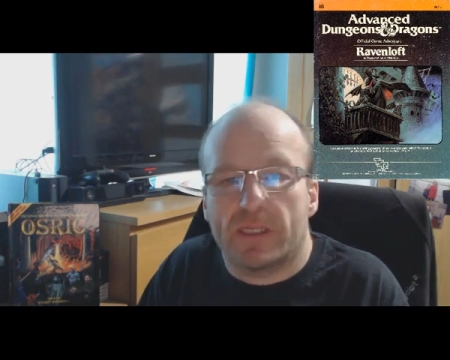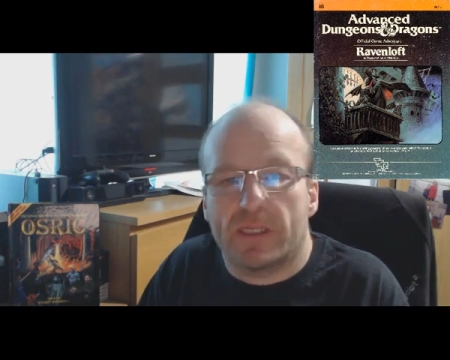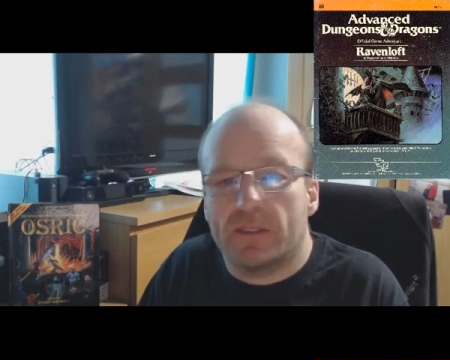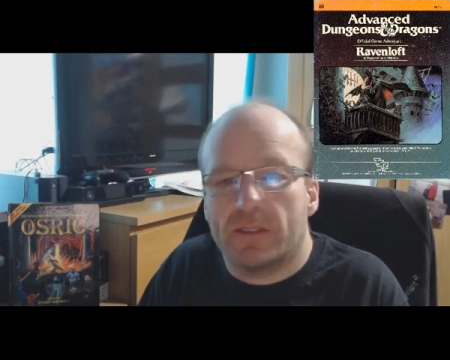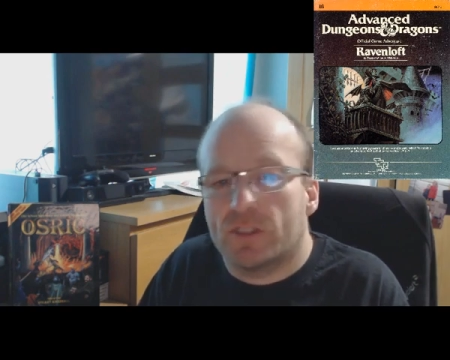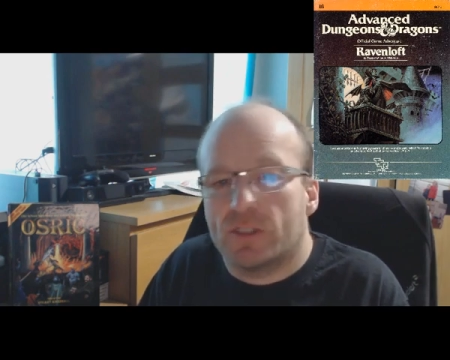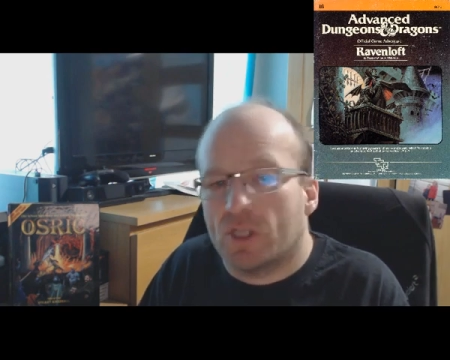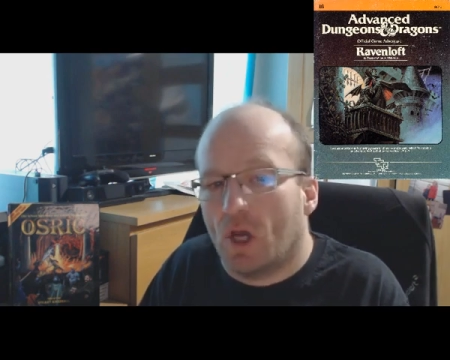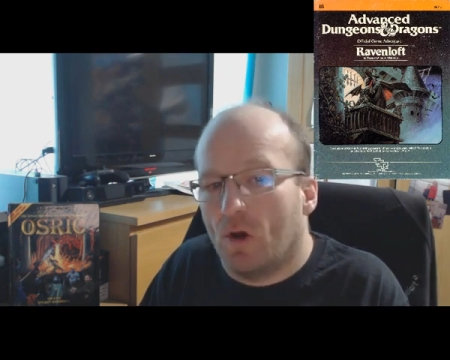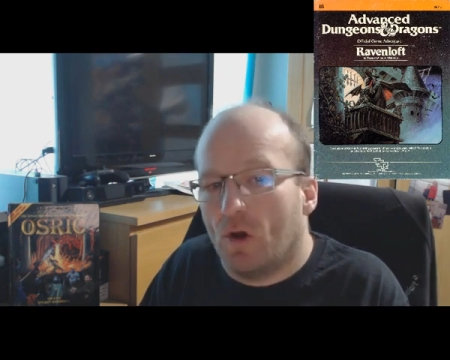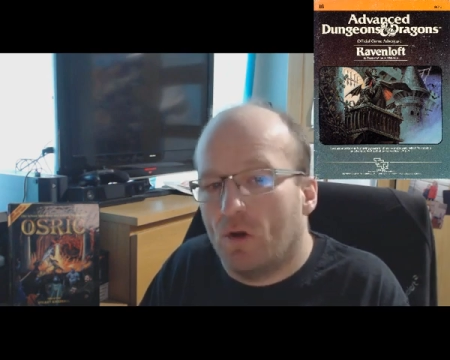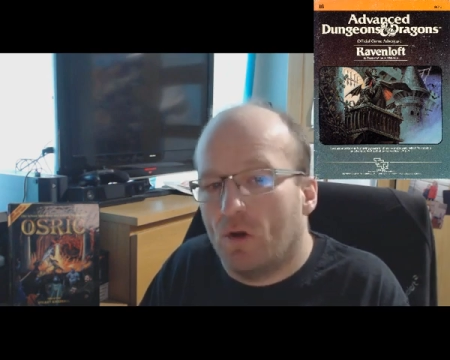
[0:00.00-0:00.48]

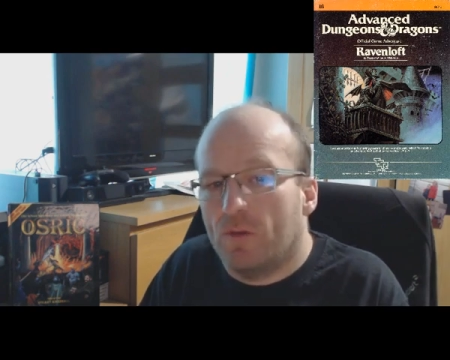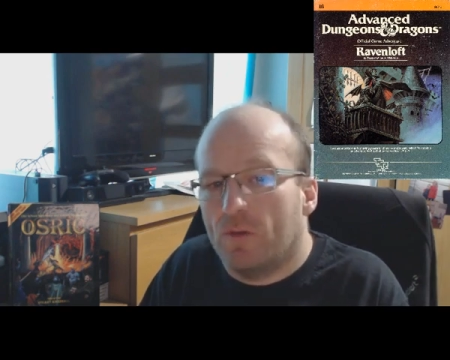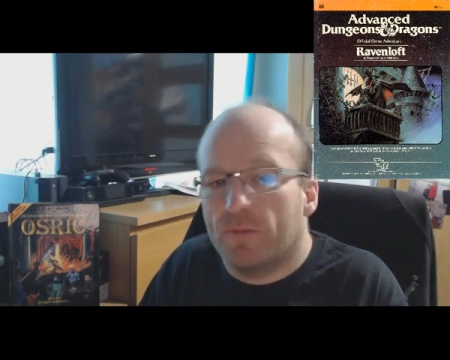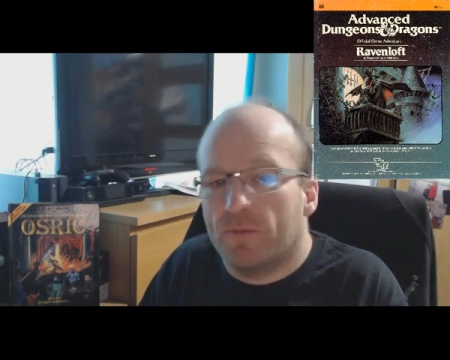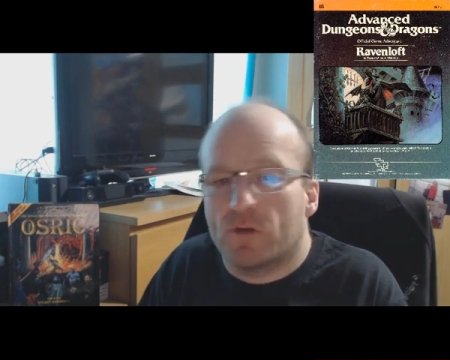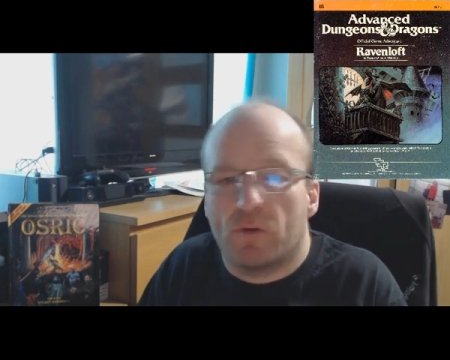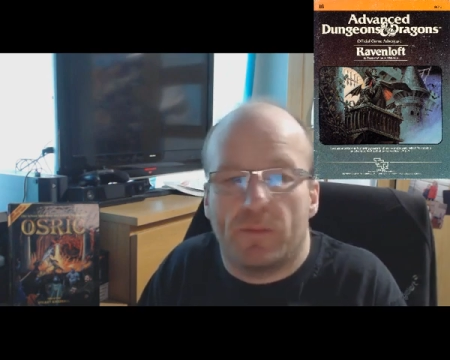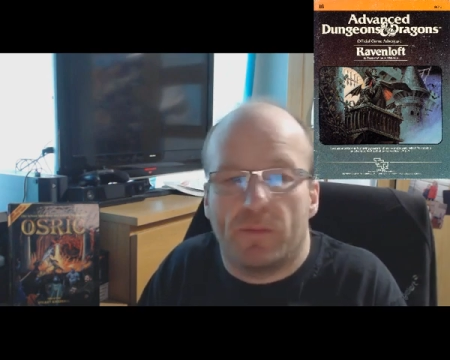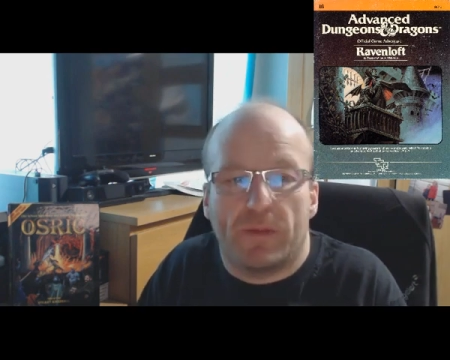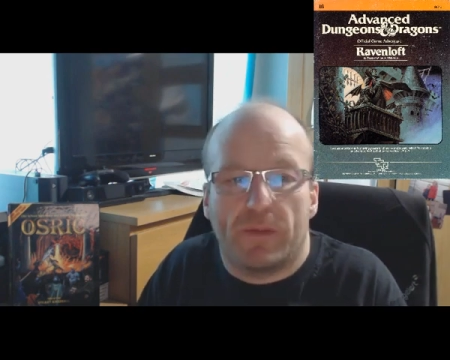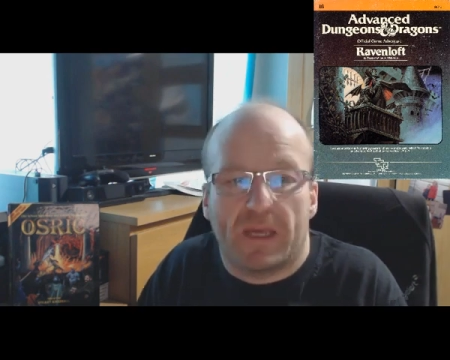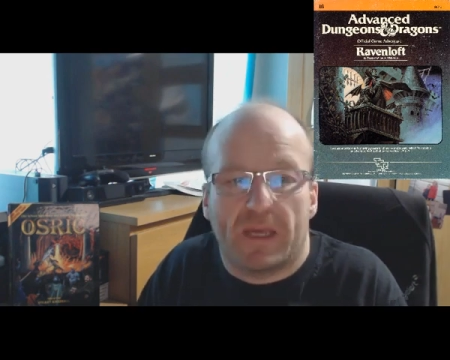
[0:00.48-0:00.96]
in tone
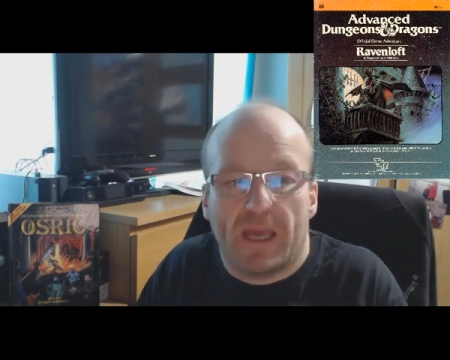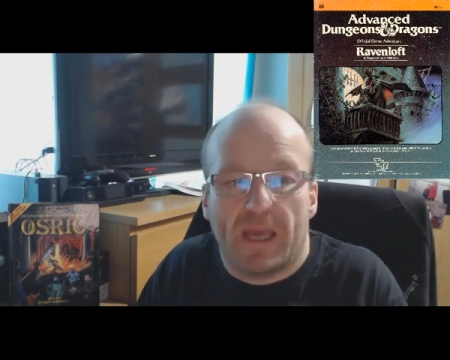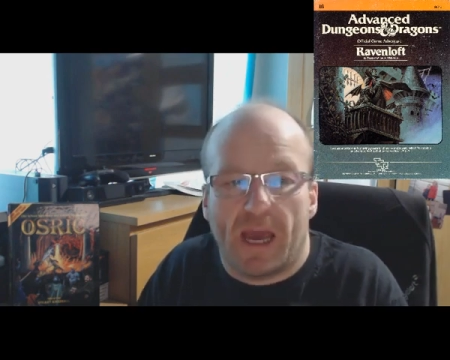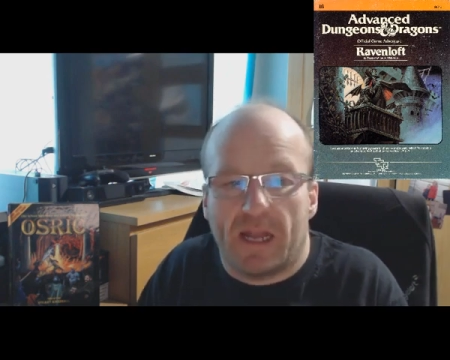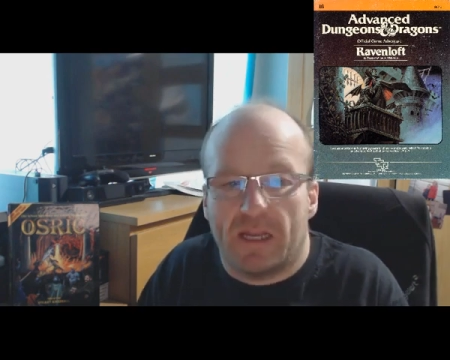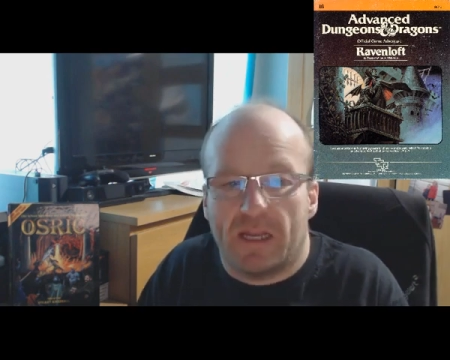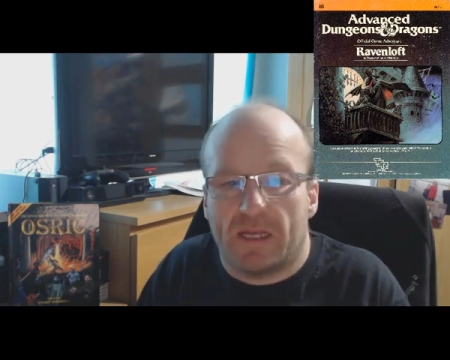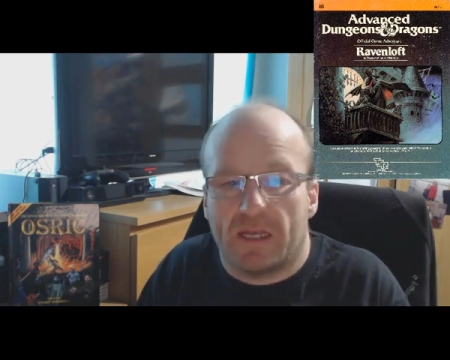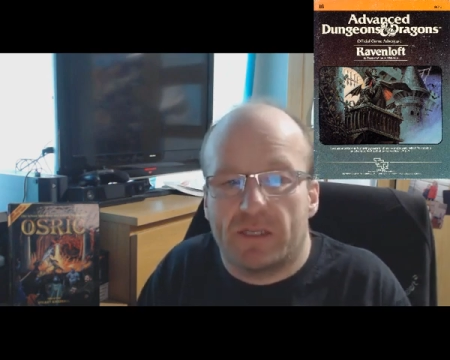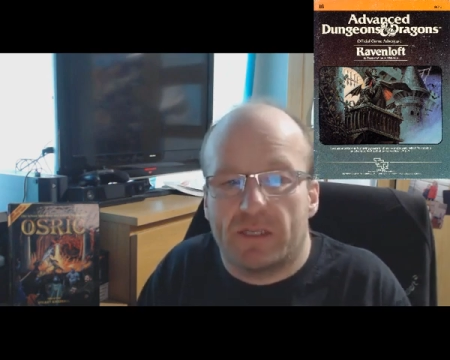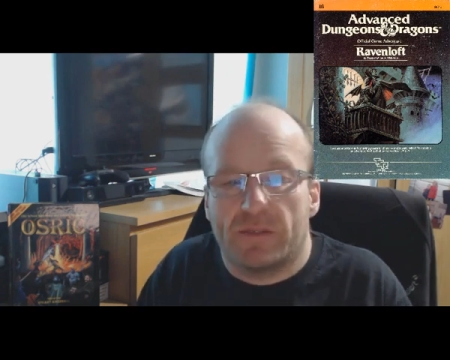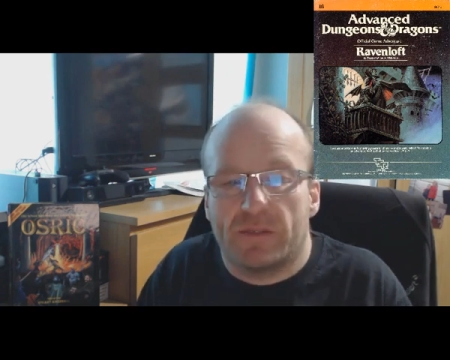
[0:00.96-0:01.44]
between
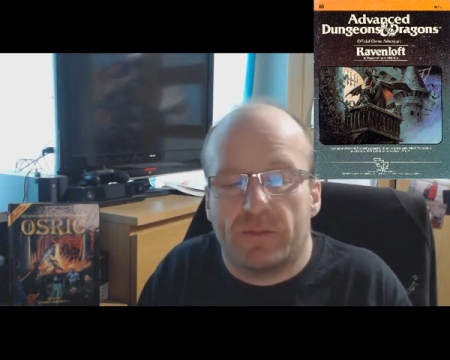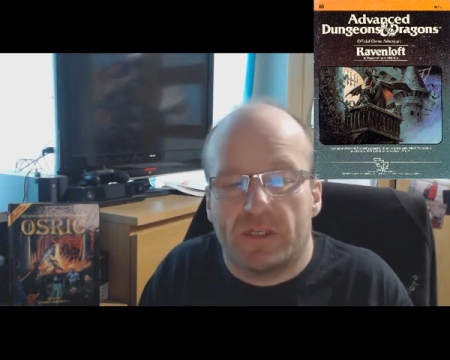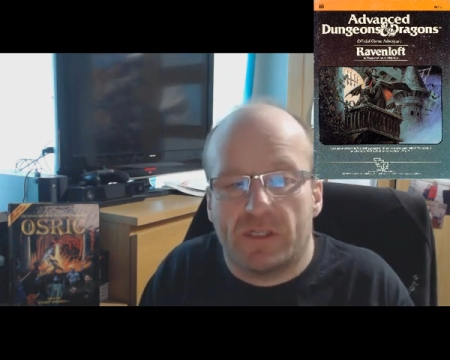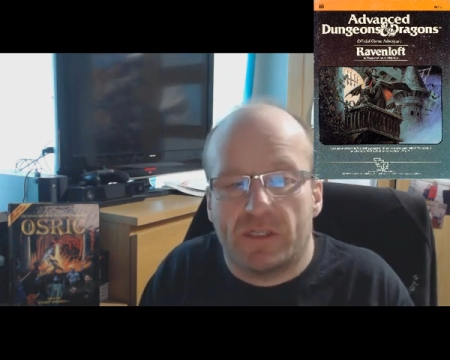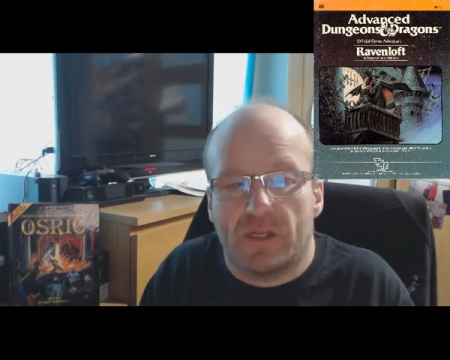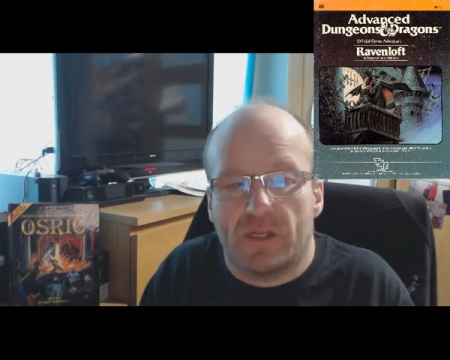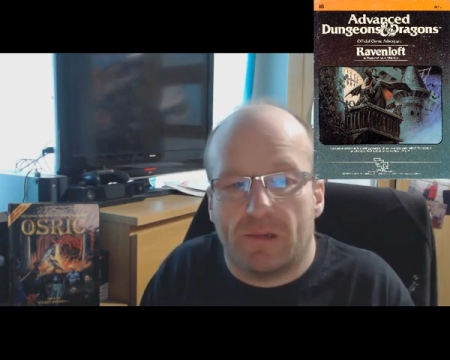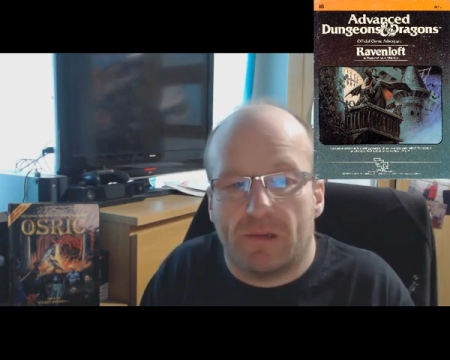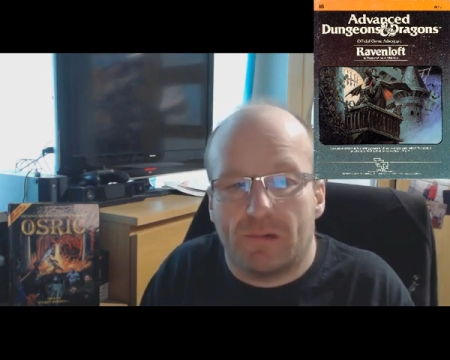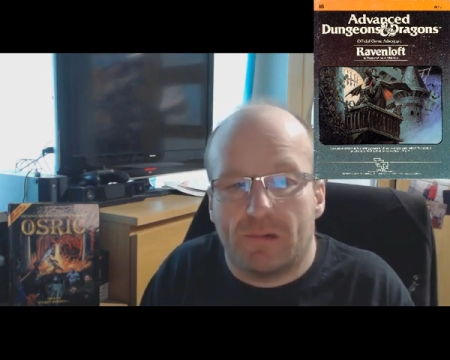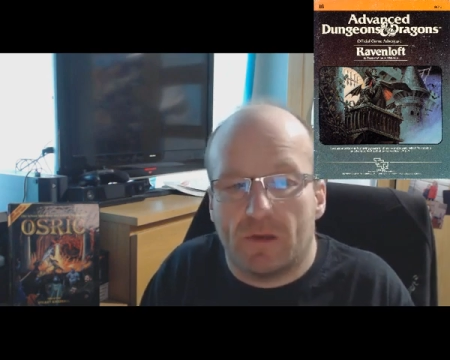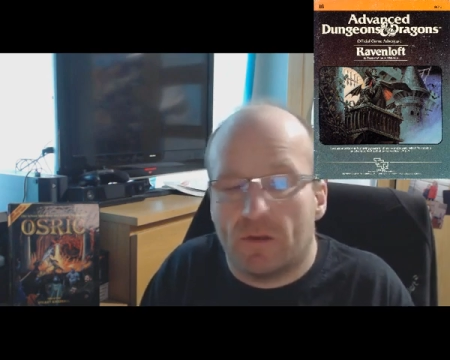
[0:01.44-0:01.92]
mechanics and
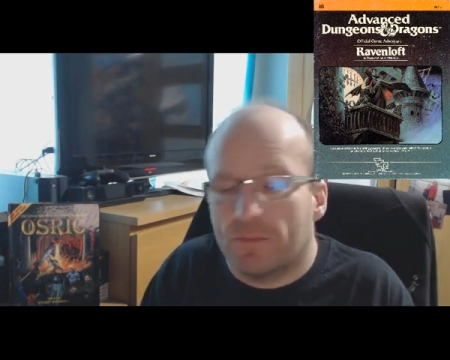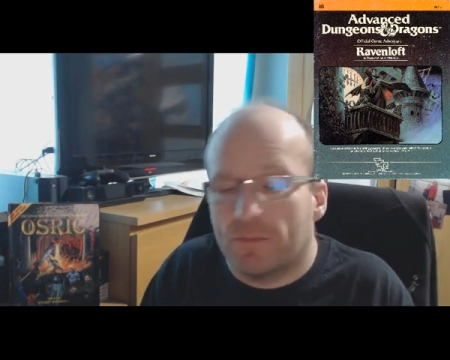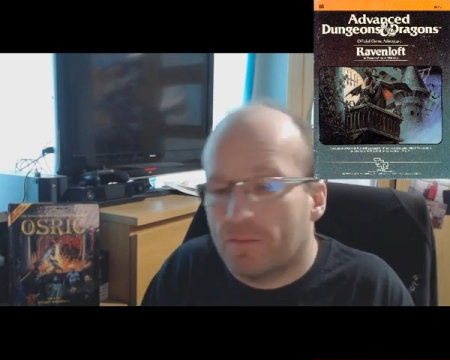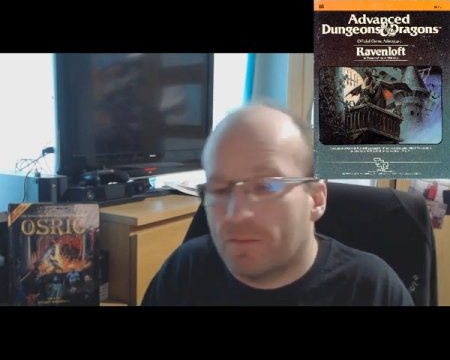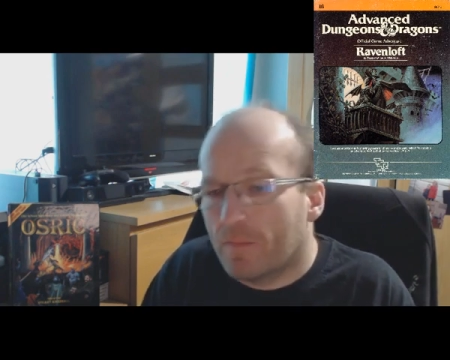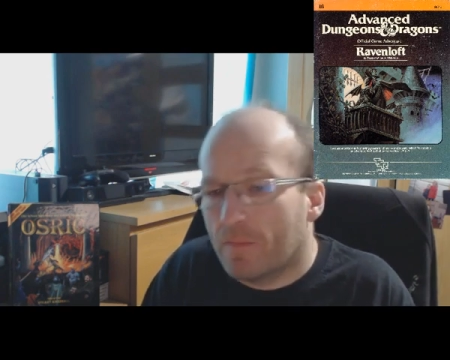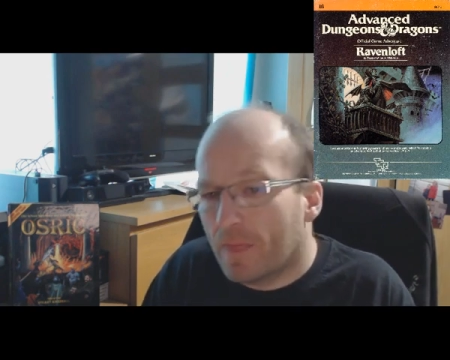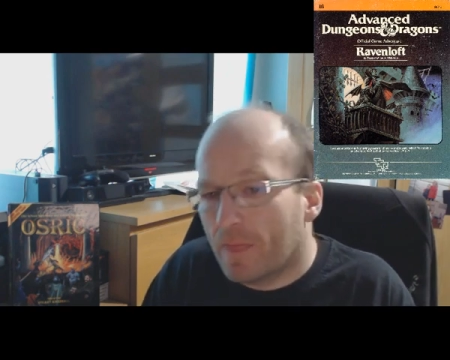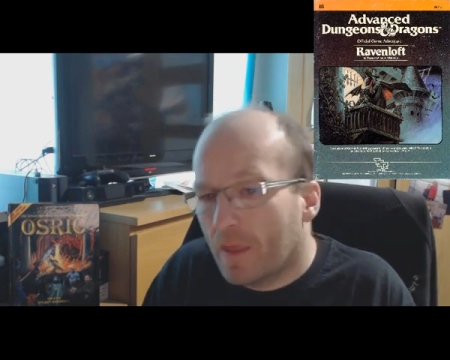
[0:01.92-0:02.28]
material,